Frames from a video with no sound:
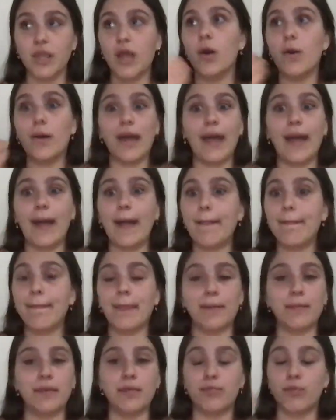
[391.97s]
Okay,
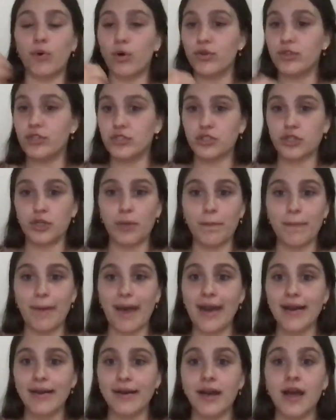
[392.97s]
let me pull this group
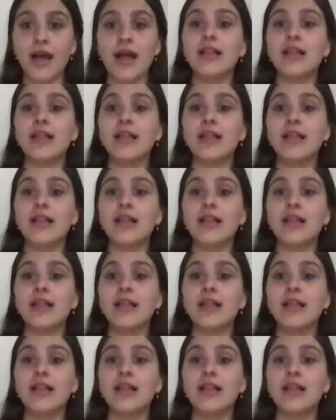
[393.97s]
back.